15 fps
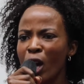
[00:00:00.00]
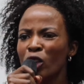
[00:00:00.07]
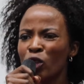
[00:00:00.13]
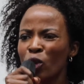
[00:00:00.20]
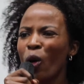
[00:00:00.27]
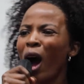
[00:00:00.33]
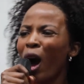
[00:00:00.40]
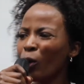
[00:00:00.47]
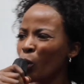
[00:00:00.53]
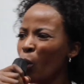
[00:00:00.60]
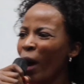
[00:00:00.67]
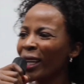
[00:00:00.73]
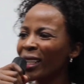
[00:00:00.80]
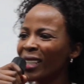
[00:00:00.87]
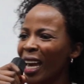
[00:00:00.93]
So how do
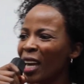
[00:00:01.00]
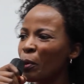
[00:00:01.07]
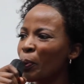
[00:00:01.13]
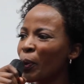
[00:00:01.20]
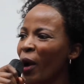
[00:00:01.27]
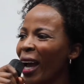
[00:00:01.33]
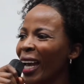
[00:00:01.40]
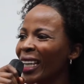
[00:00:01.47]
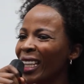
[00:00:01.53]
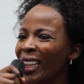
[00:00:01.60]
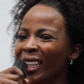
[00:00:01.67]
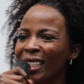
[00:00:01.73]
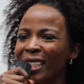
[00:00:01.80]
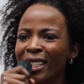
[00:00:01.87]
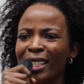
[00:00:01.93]
I take pride
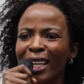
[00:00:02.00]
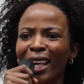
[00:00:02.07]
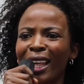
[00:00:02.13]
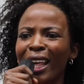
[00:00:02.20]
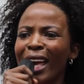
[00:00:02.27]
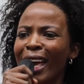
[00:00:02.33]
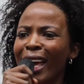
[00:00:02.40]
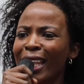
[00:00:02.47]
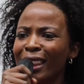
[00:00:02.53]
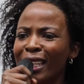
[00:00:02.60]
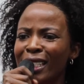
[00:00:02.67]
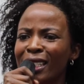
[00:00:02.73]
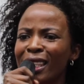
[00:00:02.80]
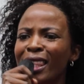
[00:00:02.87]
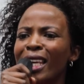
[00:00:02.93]
in this thing
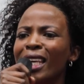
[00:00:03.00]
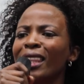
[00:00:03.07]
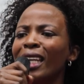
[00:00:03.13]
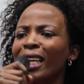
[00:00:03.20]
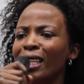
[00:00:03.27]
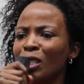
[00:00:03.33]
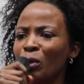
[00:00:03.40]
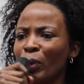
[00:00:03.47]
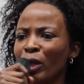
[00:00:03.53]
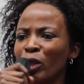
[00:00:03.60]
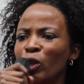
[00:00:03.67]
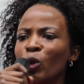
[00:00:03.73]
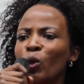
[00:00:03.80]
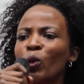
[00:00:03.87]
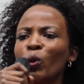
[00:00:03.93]
that has
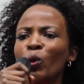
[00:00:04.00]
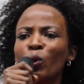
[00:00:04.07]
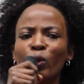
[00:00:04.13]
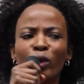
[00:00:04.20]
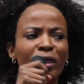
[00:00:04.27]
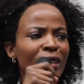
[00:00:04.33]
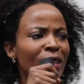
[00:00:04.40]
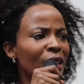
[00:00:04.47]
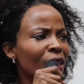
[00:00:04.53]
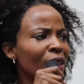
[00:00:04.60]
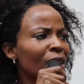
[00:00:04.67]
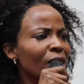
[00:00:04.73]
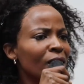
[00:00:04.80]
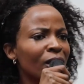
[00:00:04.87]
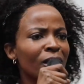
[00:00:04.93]
been used
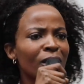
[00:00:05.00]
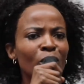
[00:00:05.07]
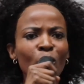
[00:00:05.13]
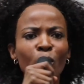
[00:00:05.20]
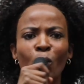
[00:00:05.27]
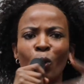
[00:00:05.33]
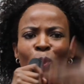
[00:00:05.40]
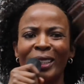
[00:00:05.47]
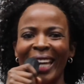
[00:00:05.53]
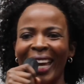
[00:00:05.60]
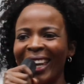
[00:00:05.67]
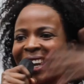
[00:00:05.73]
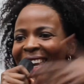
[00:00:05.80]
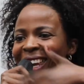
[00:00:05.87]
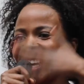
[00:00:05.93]
to
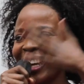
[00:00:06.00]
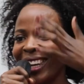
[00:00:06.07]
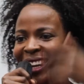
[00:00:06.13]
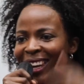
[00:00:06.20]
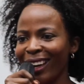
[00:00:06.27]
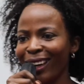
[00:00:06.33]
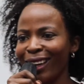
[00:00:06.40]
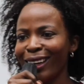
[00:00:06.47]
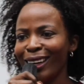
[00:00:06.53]
delela?